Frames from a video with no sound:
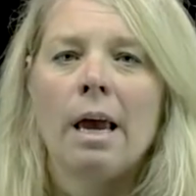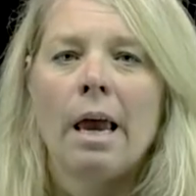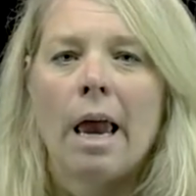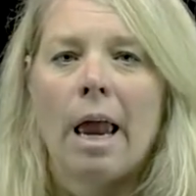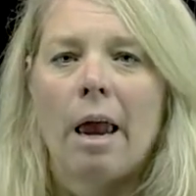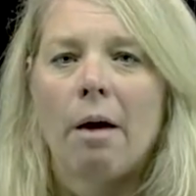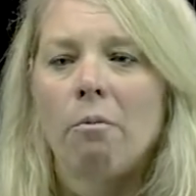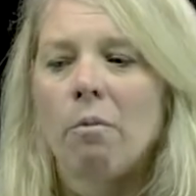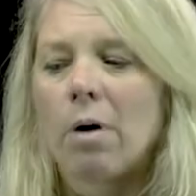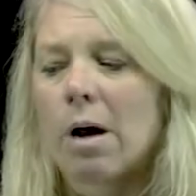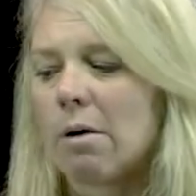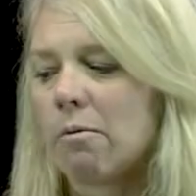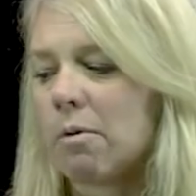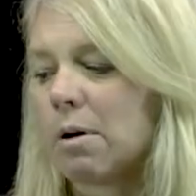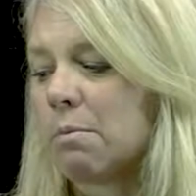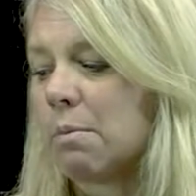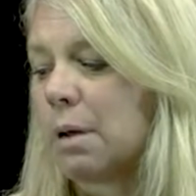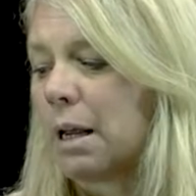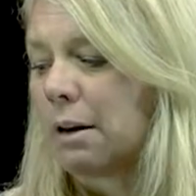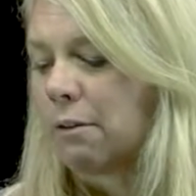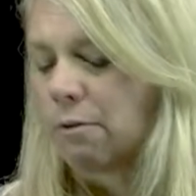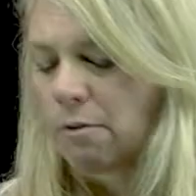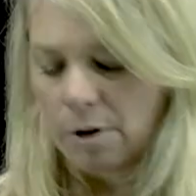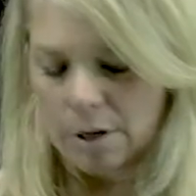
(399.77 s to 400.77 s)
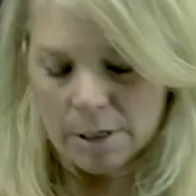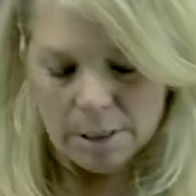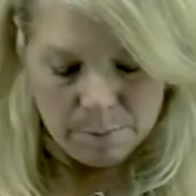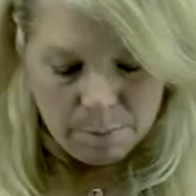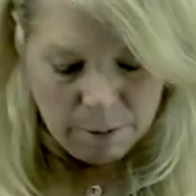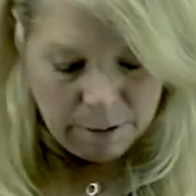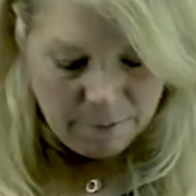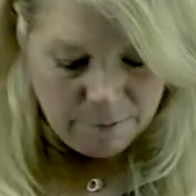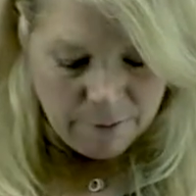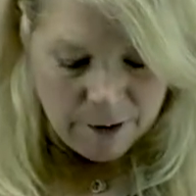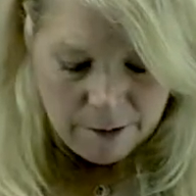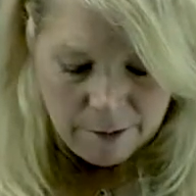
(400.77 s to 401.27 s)
and what it would mean for it to
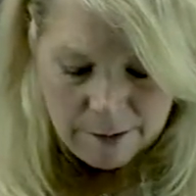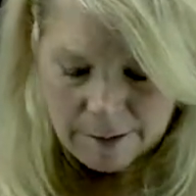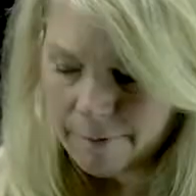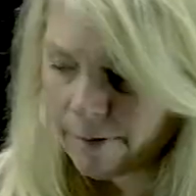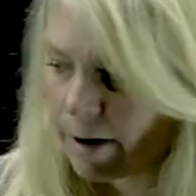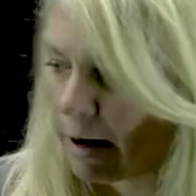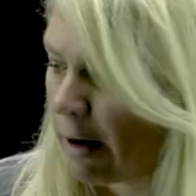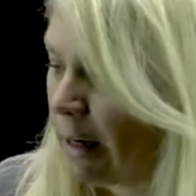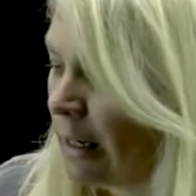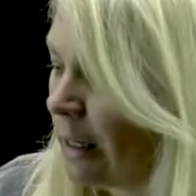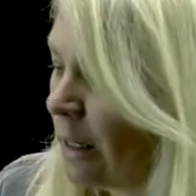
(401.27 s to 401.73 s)
be very, very